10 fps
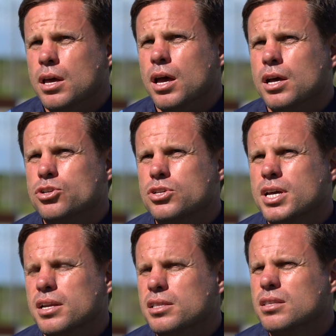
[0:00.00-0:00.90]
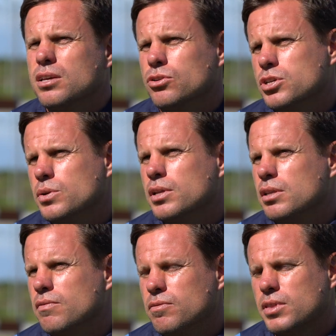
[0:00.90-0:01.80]
And just kind of continuing
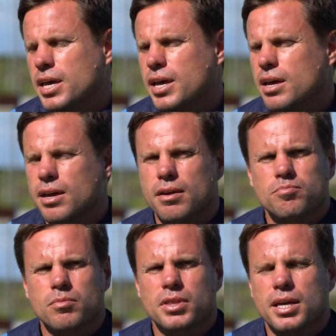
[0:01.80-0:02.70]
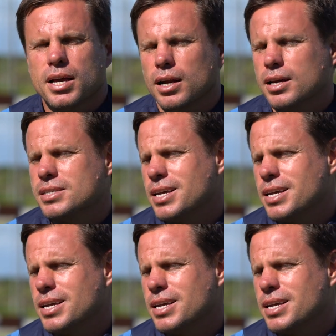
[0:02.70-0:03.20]
their kind of like